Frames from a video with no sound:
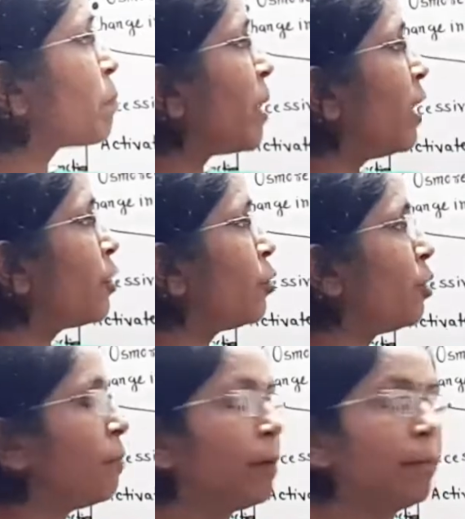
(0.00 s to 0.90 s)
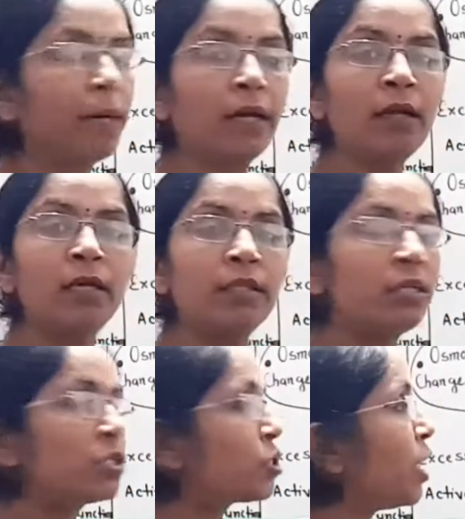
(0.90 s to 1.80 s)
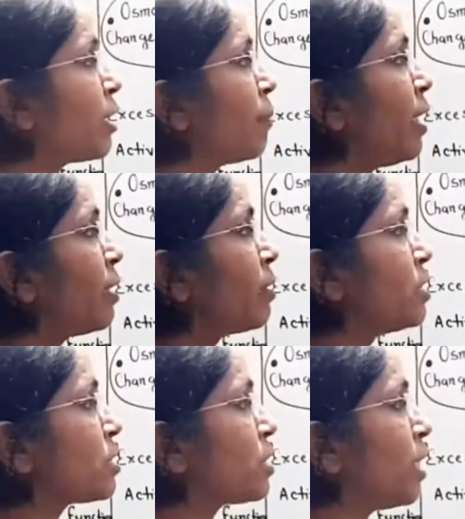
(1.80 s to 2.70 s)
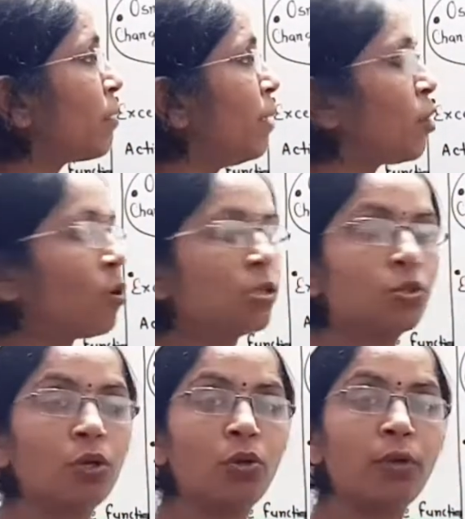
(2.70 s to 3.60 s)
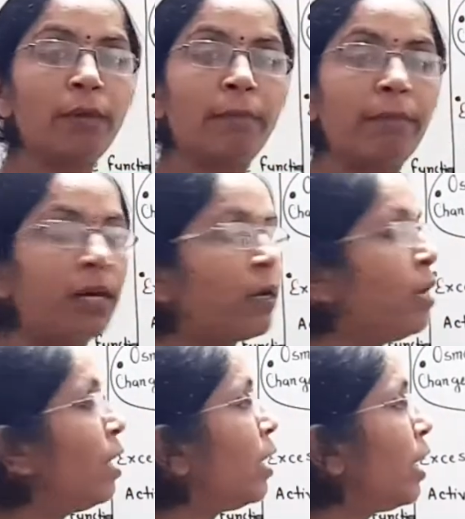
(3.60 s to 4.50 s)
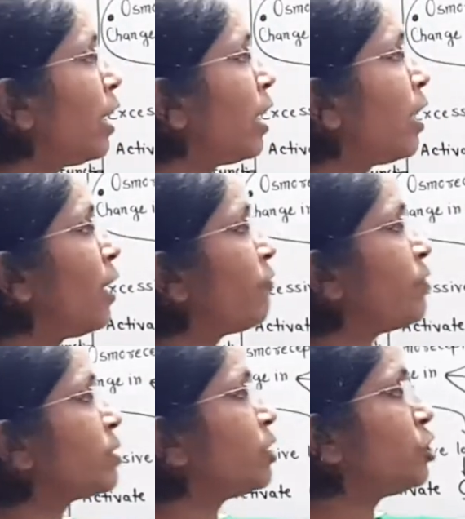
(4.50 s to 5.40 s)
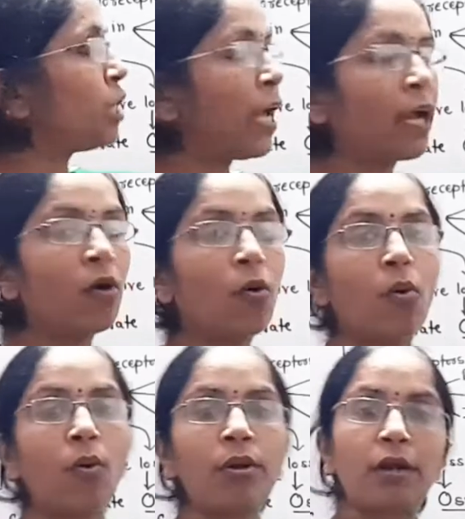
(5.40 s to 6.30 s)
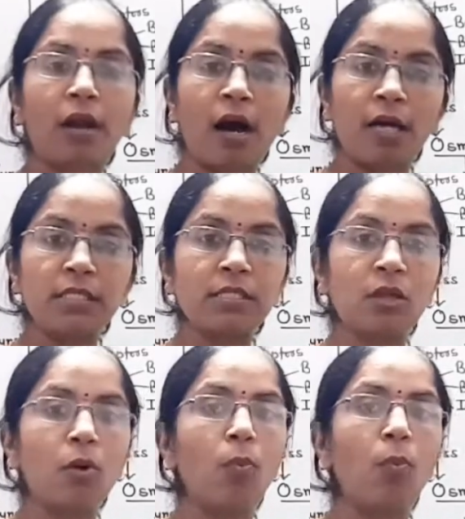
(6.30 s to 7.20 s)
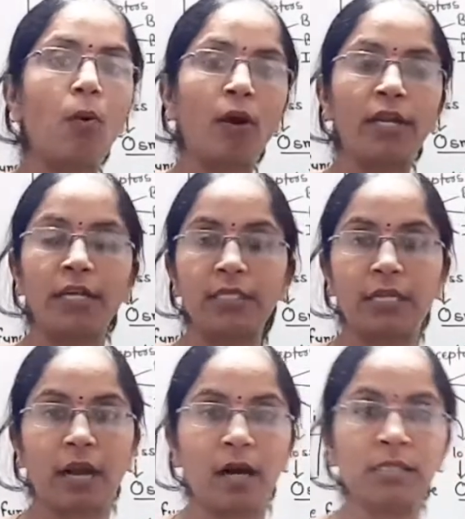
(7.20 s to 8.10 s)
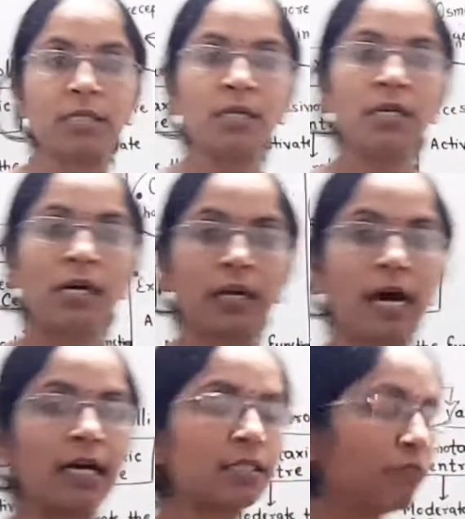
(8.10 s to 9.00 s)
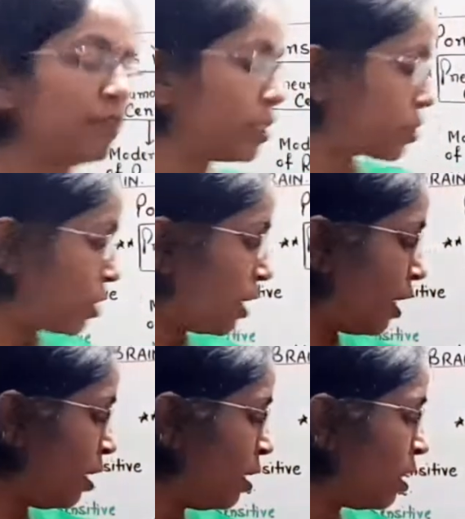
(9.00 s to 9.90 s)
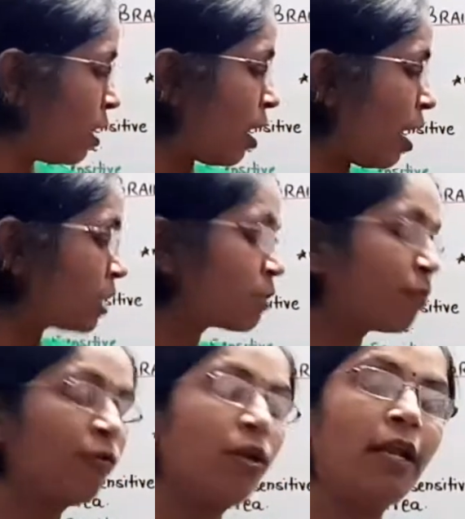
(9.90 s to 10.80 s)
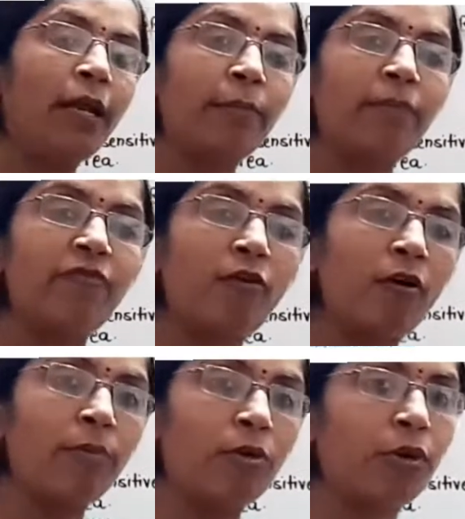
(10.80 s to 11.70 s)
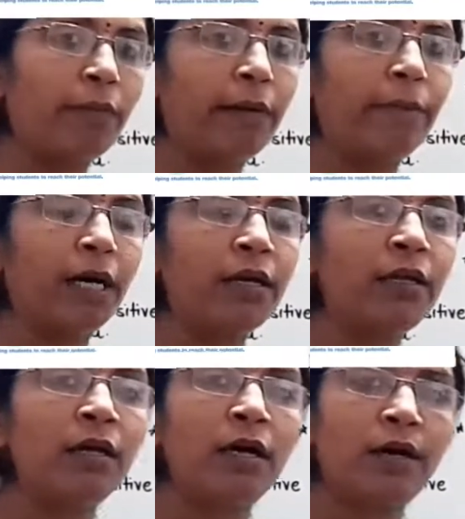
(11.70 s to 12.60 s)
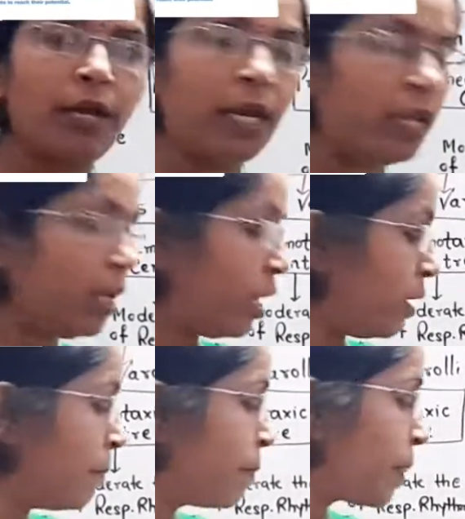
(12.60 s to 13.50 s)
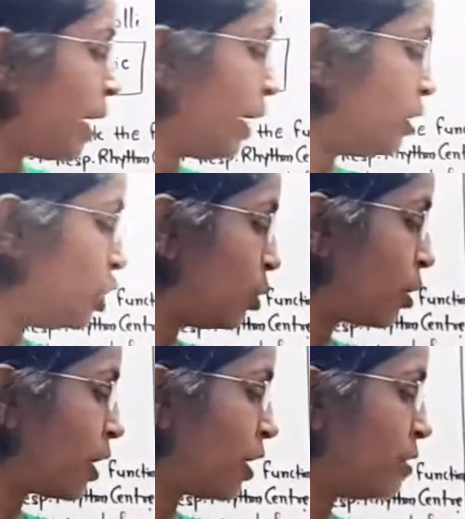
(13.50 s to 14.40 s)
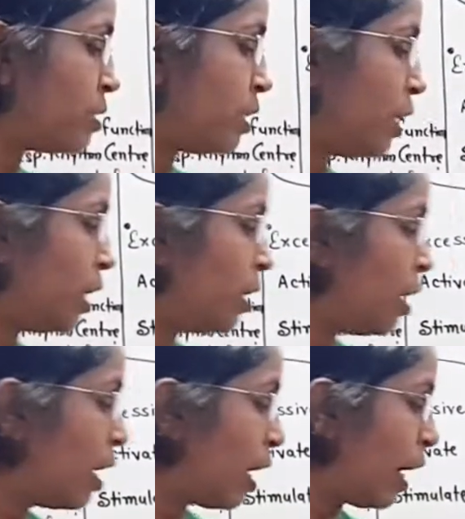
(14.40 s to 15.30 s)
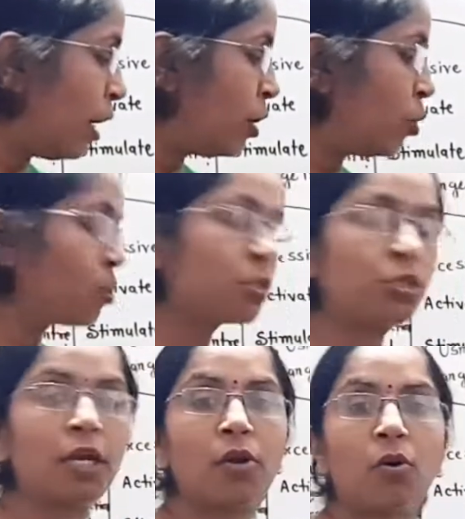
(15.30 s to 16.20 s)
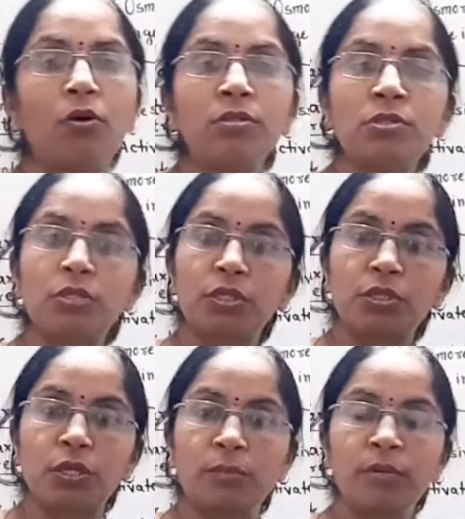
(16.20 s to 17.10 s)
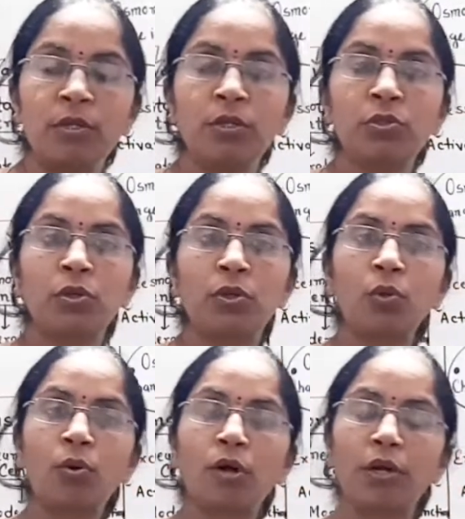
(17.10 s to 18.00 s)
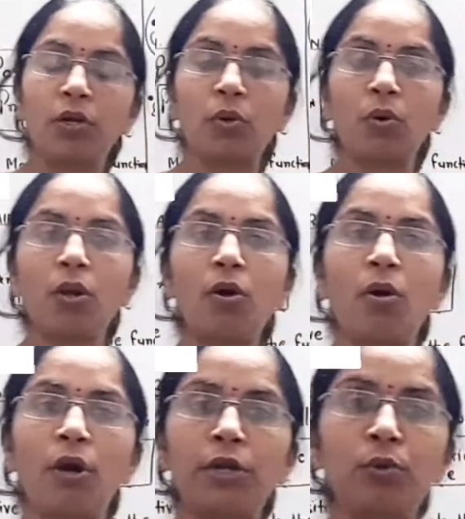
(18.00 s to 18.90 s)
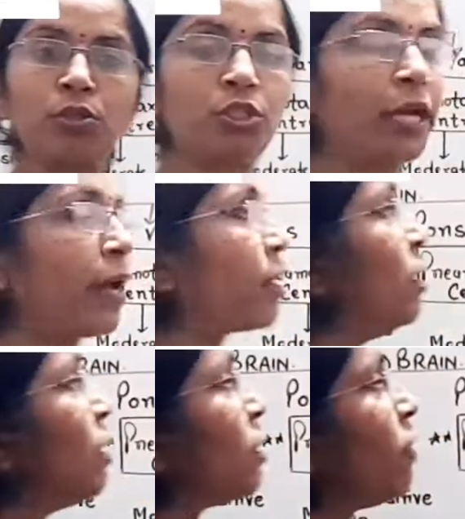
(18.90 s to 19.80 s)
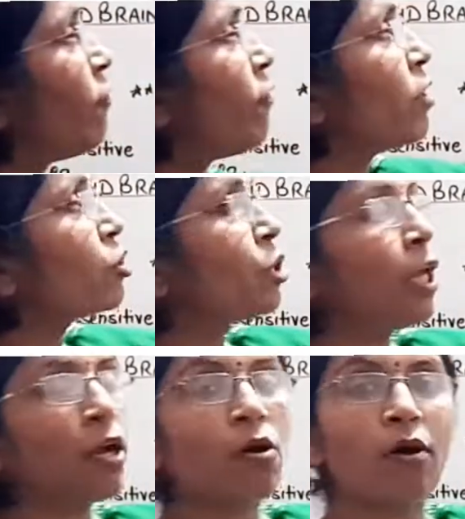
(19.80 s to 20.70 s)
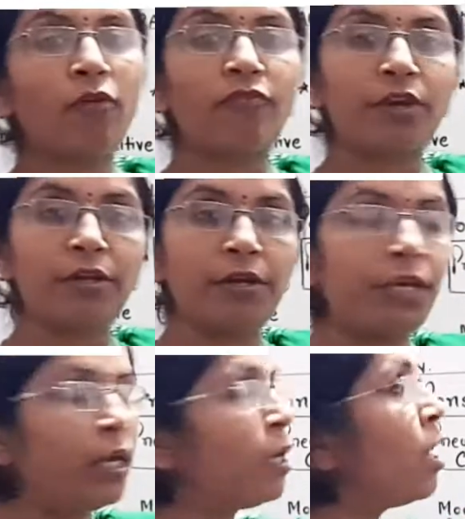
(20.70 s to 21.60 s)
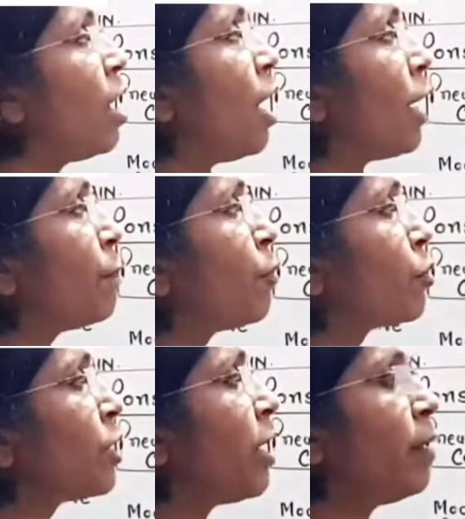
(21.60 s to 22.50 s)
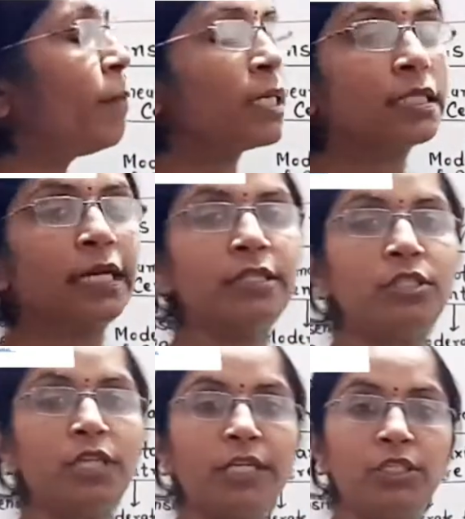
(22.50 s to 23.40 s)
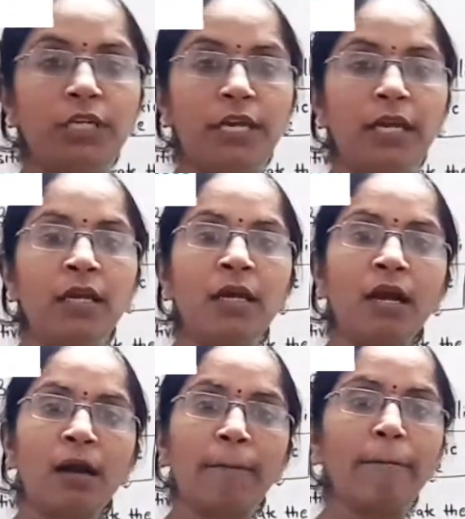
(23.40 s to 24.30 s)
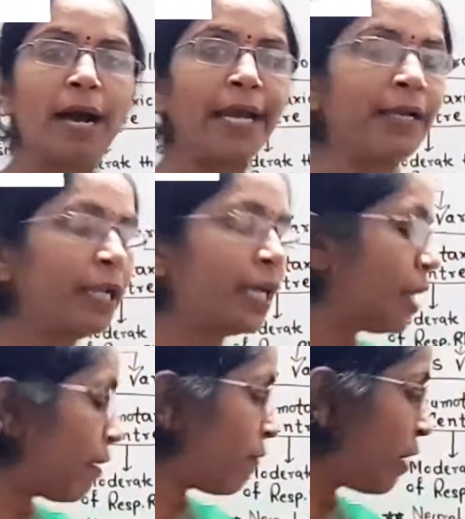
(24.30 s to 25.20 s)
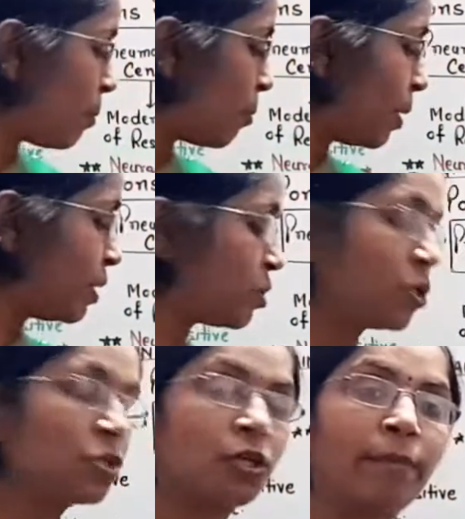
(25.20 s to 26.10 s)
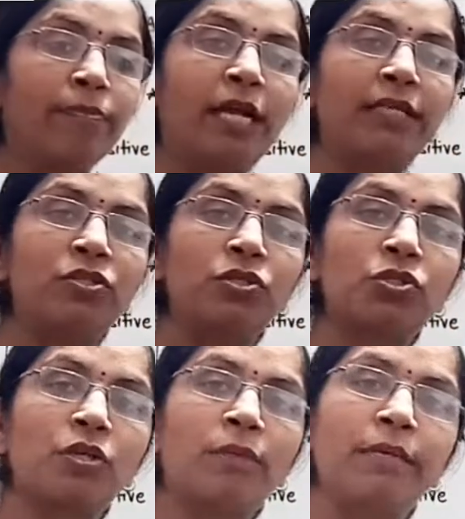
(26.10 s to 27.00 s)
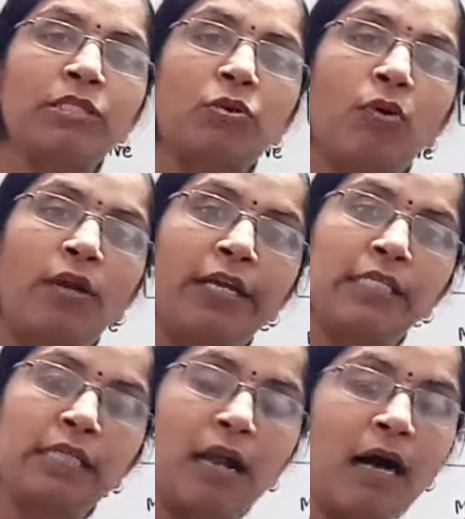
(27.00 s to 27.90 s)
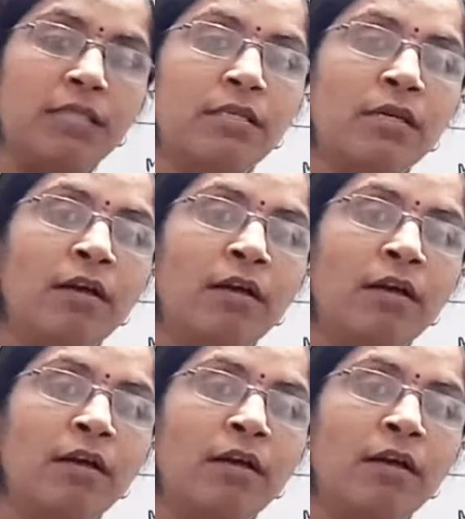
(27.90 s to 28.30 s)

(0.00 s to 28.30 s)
part you remember. The statement, this statement also you remember. ANF is a check on RAS. Now what is RAS? RAS we study. RAS full name form you remember. Renin, angiotensin, aldosterone system. So to control or to check the functioning of kidney, hypothalamus and JGA combinedly develop one system. That system is called as RAS.